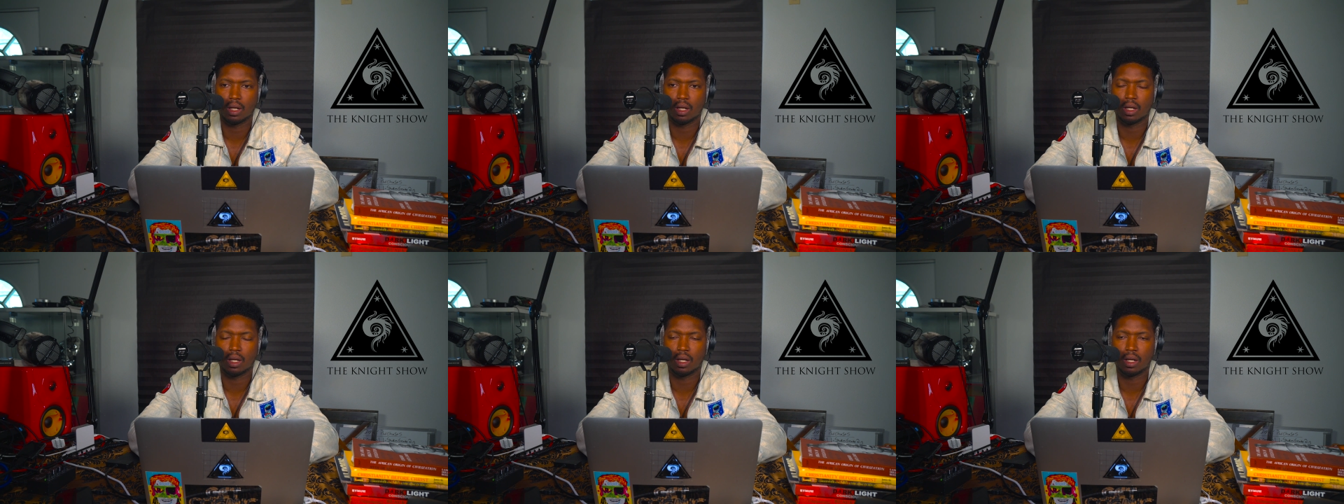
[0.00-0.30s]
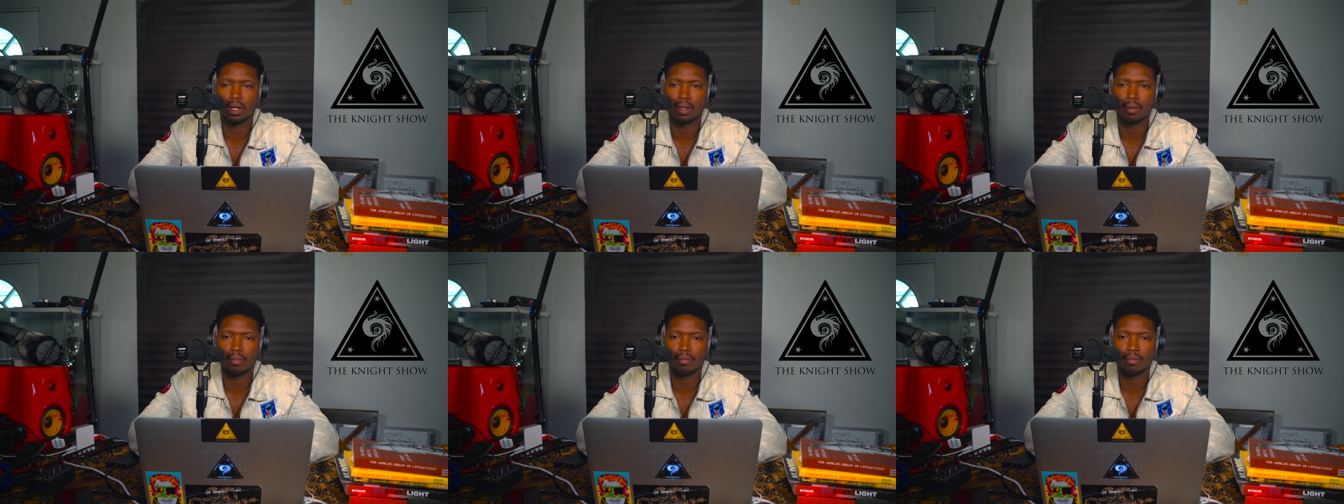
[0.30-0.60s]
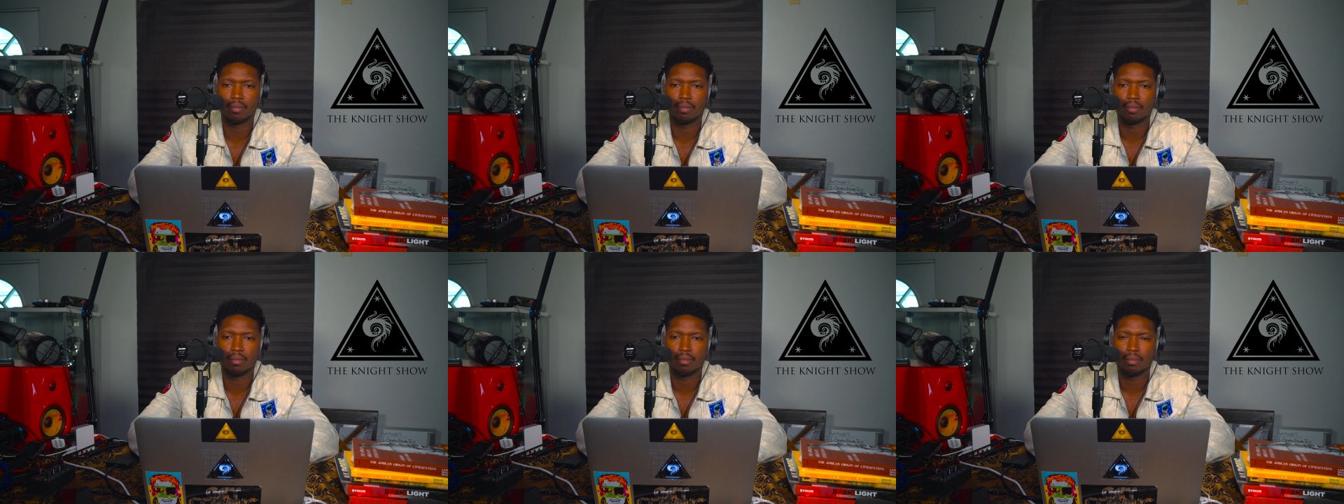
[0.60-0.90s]

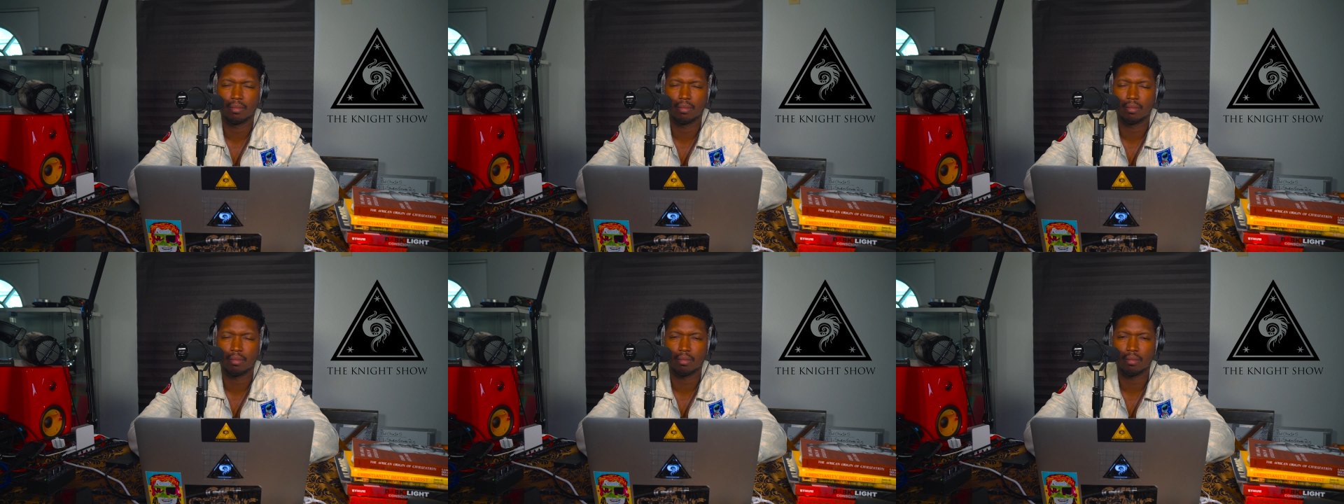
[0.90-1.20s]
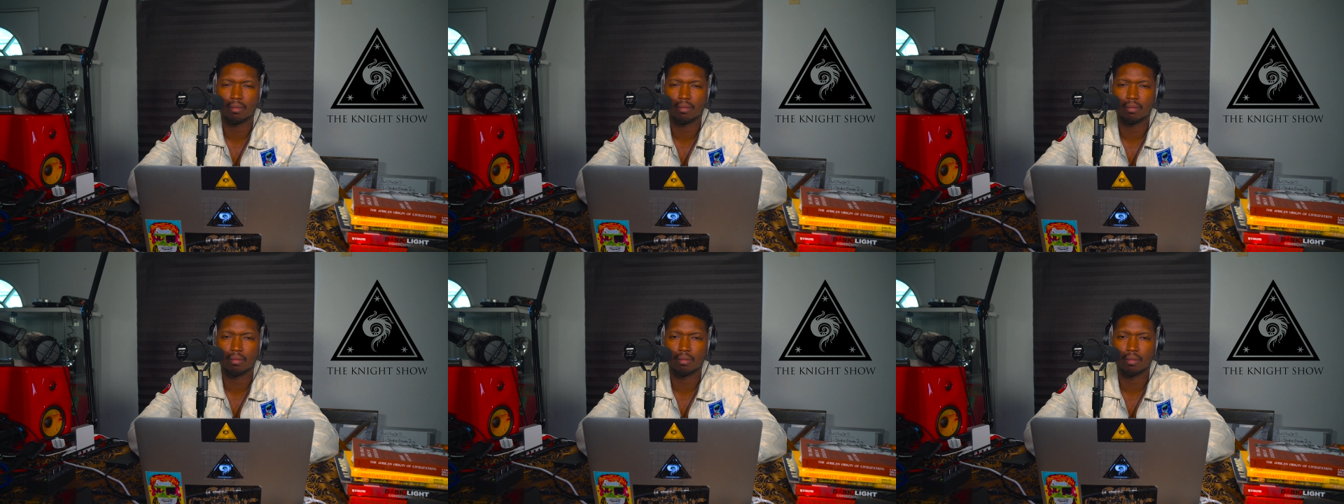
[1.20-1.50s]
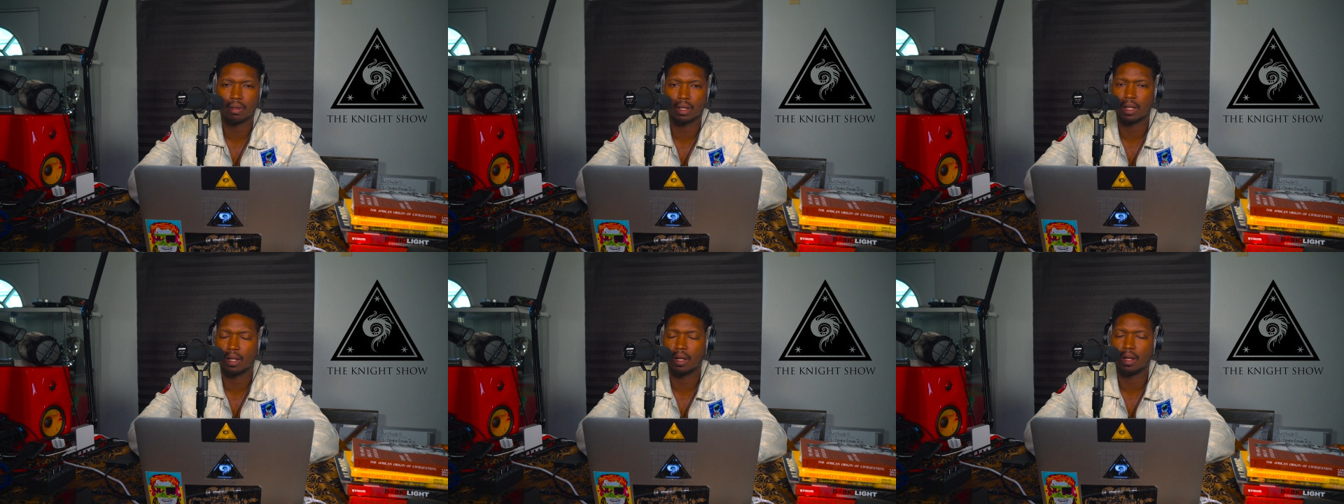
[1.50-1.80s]

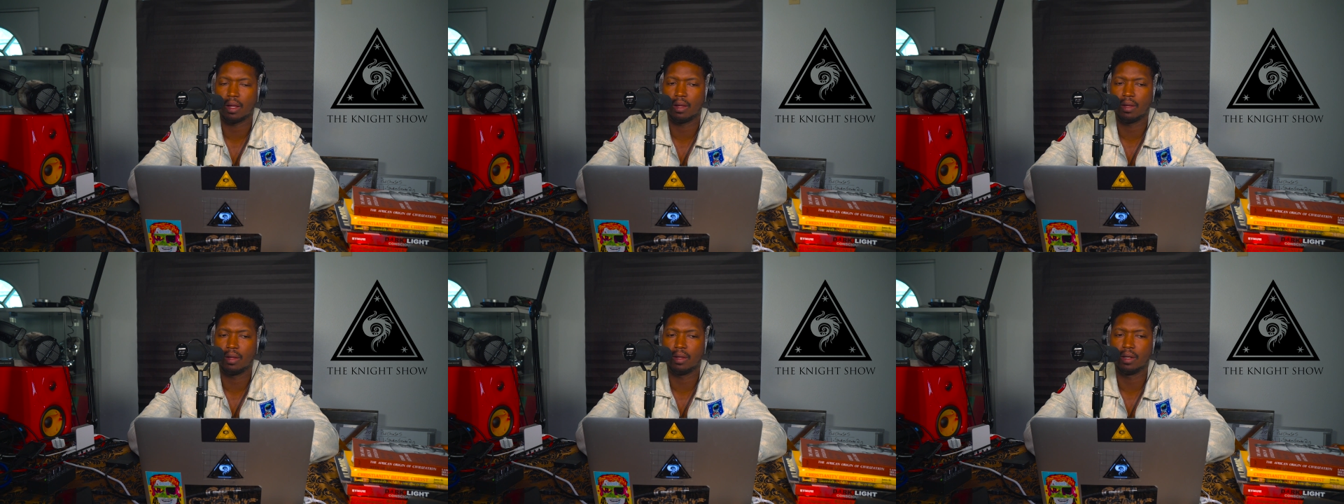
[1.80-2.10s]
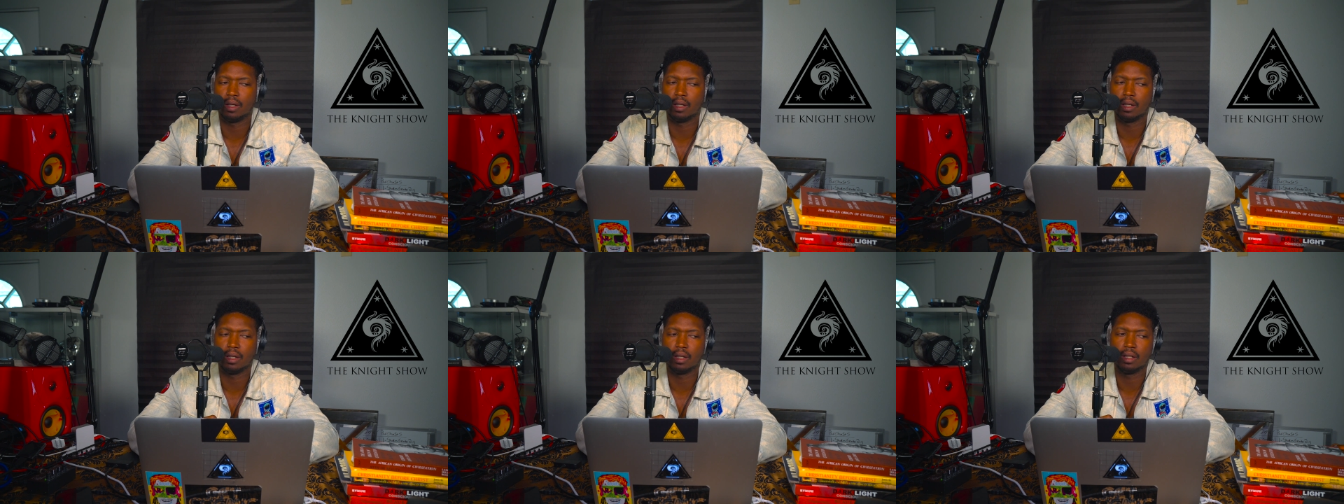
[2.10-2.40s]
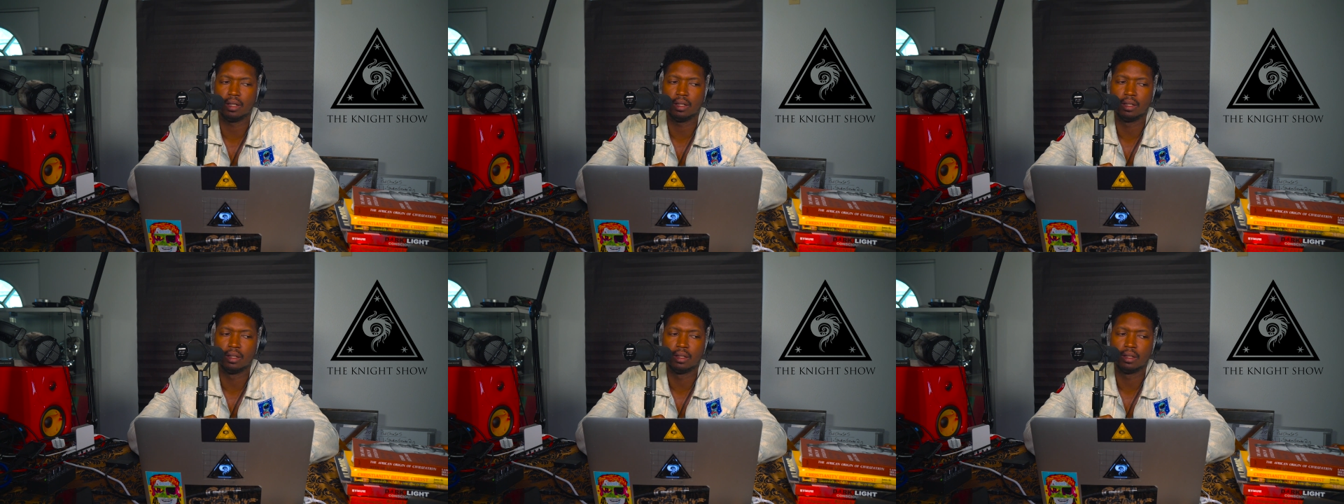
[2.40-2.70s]
And
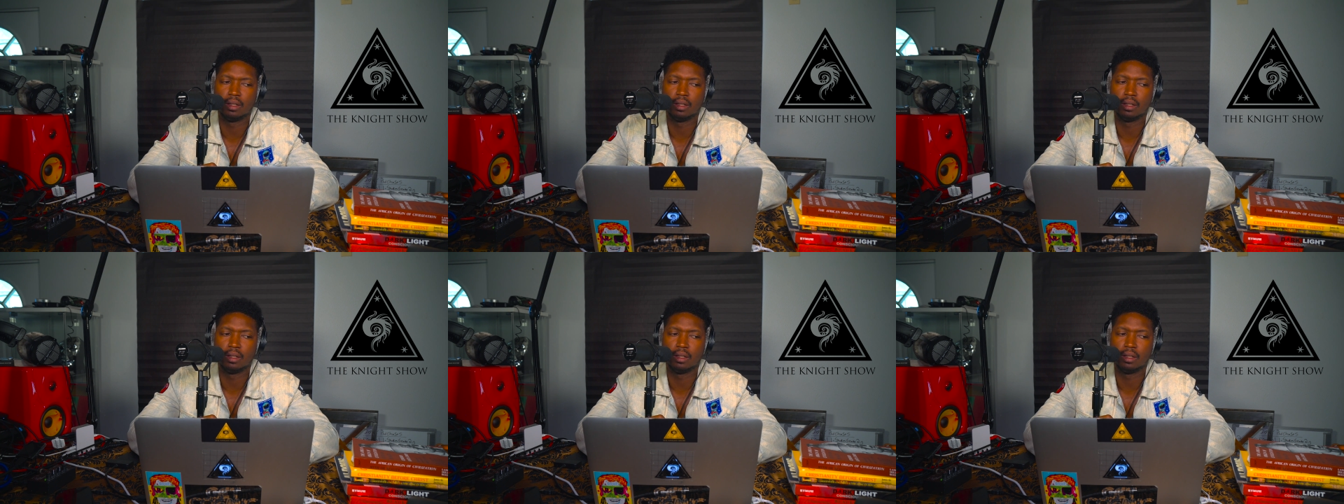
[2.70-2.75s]
the